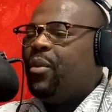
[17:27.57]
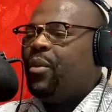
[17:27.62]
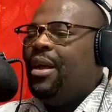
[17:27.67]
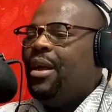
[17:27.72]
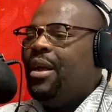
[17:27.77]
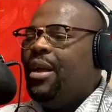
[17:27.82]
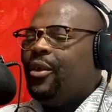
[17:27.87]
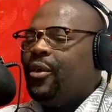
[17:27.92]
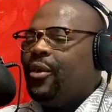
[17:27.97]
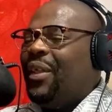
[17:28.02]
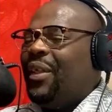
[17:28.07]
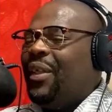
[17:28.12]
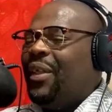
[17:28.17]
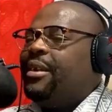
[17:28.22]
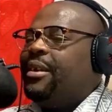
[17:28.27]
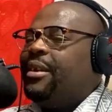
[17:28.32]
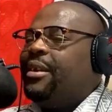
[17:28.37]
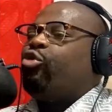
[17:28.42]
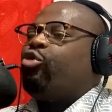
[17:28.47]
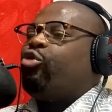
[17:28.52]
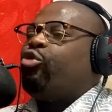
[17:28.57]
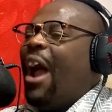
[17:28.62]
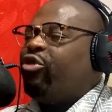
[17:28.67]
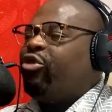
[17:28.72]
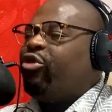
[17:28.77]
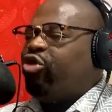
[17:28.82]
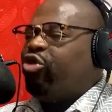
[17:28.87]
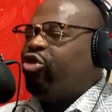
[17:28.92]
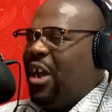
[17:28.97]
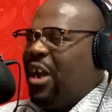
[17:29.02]
So the
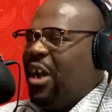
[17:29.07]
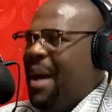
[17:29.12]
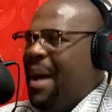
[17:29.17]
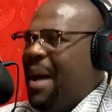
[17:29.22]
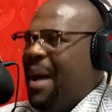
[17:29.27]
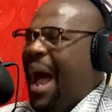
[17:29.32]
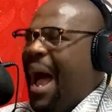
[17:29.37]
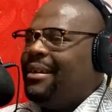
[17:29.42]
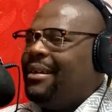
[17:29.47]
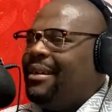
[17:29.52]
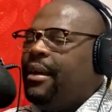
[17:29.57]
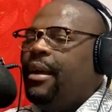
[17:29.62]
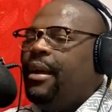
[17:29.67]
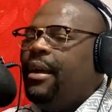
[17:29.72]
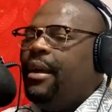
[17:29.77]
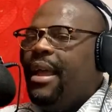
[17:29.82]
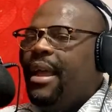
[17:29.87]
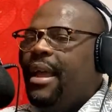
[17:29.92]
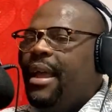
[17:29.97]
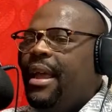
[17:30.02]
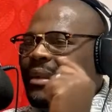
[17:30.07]
destruction part is